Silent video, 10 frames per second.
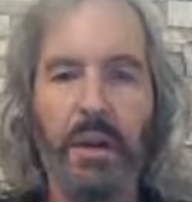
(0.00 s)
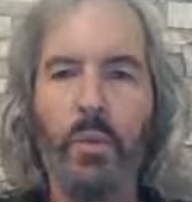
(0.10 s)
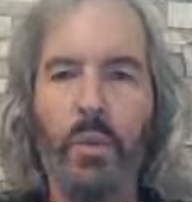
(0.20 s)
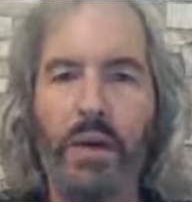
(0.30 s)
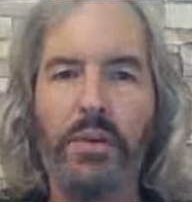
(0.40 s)

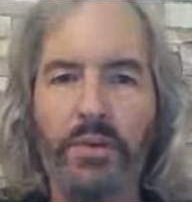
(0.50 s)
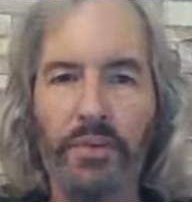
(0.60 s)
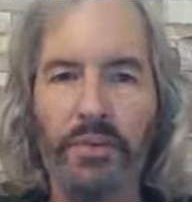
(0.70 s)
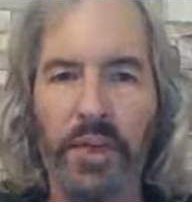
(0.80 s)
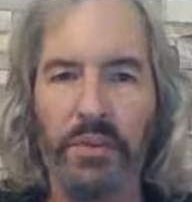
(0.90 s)
Where is your
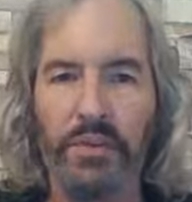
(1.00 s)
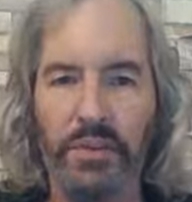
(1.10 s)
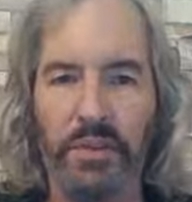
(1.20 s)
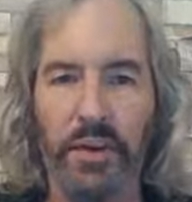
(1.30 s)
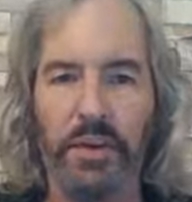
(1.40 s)
faith
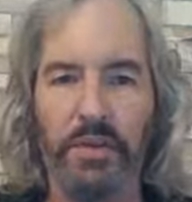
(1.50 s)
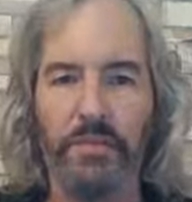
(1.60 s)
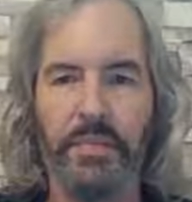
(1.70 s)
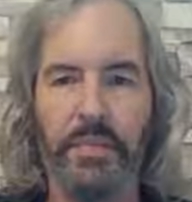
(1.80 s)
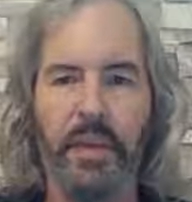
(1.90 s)
tonight?
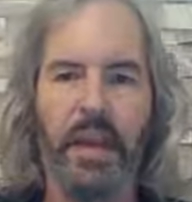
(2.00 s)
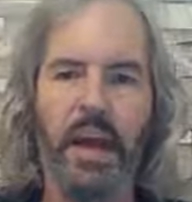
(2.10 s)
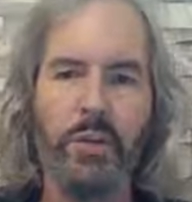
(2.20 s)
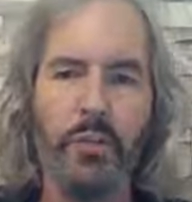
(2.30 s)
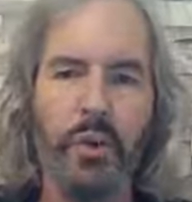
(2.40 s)

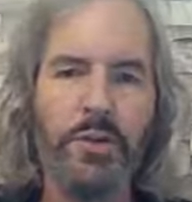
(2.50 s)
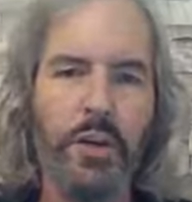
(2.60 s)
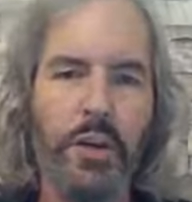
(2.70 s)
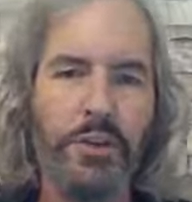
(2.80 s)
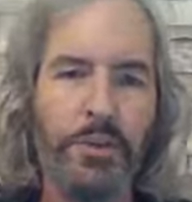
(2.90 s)
And what
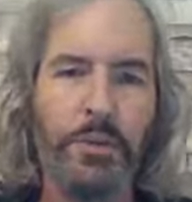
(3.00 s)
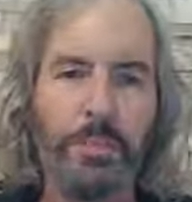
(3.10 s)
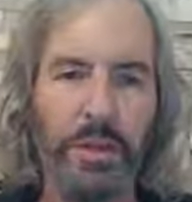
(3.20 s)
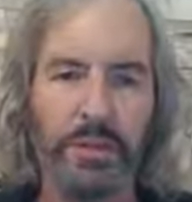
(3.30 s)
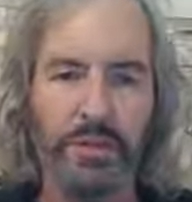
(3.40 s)
are your
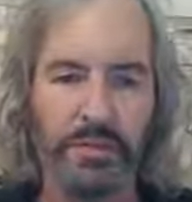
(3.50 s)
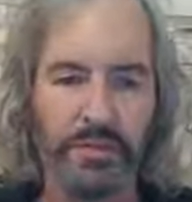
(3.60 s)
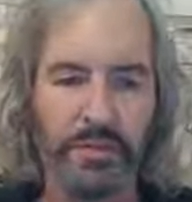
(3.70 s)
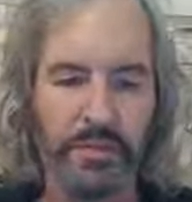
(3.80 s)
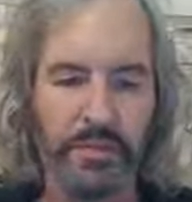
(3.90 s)
pillars?